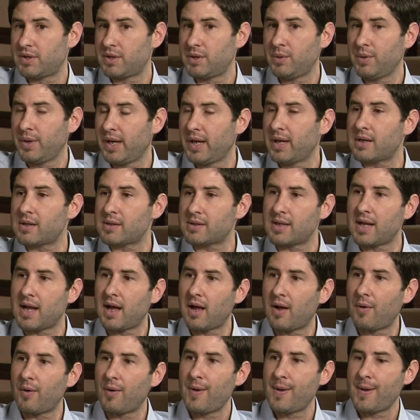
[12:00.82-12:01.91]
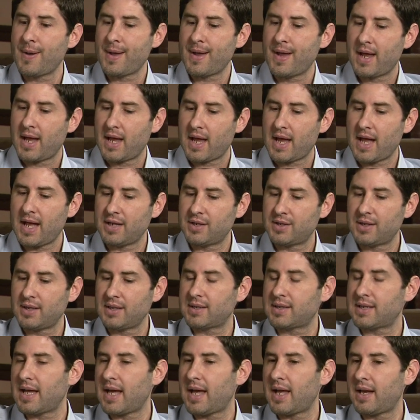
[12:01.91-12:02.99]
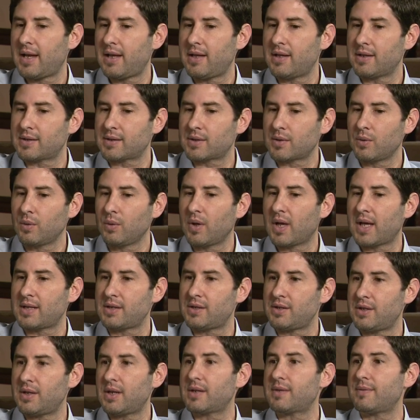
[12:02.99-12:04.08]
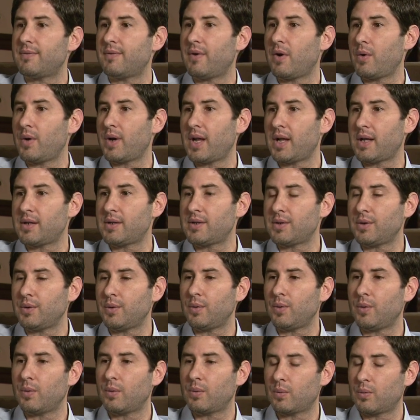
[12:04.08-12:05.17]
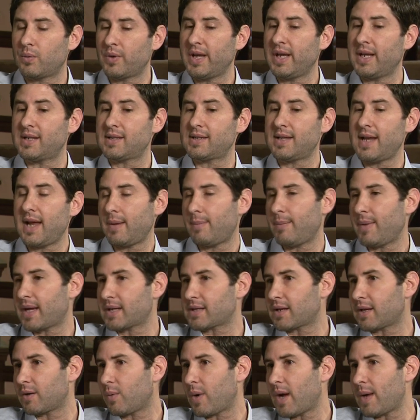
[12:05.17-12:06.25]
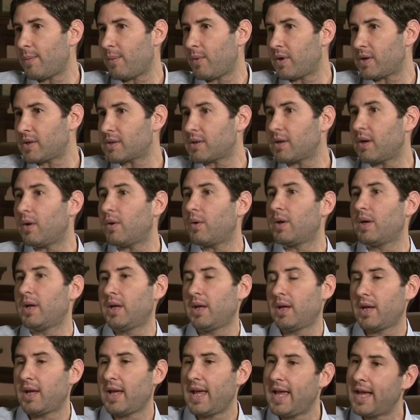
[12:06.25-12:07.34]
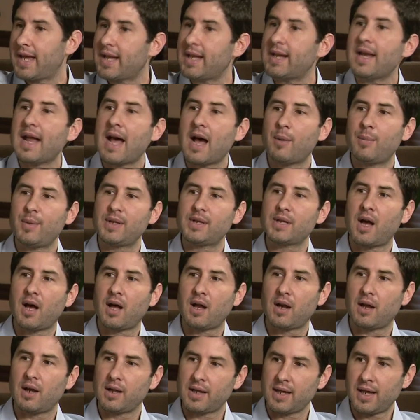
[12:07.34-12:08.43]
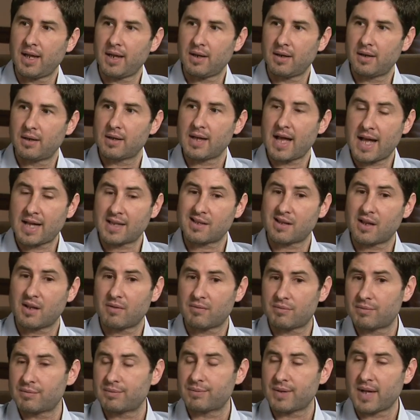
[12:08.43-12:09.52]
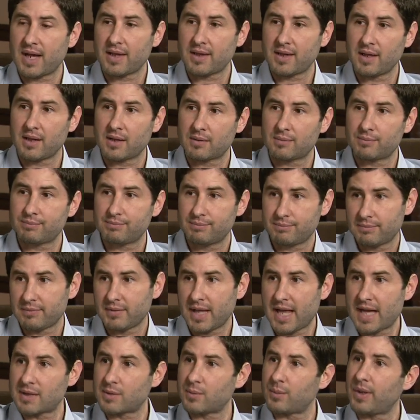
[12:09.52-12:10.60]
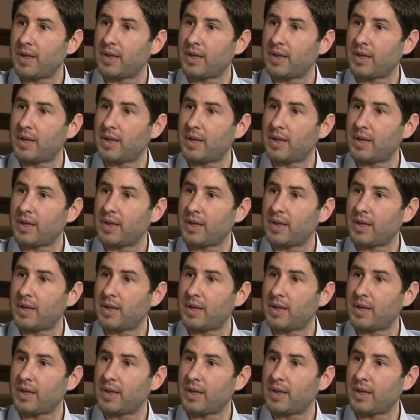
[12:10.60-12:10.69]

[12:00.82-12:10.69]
-hmm. two years now. And she said the school has just voted to reinstate hmm. Mexican mm -hmm. White Boy, so it can now be taught again as of, I think, last